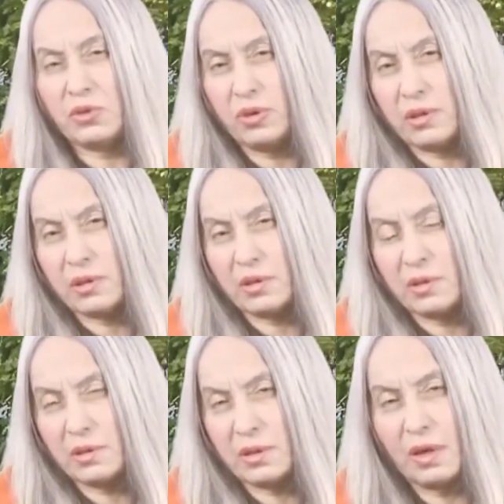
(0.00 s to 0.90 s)
Twitter
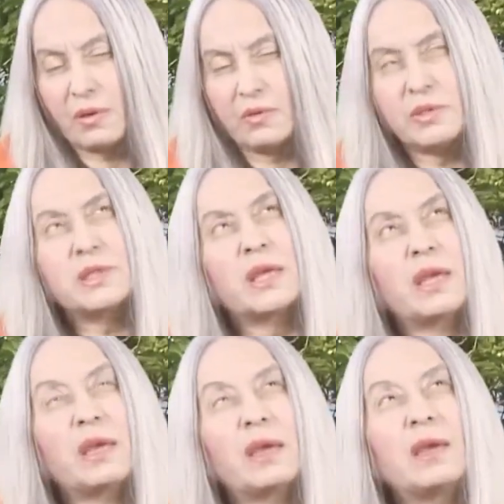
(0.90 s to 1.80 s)
account
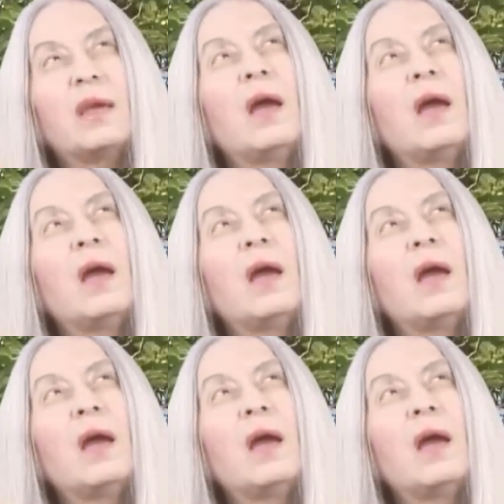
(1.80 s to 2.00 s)
saying,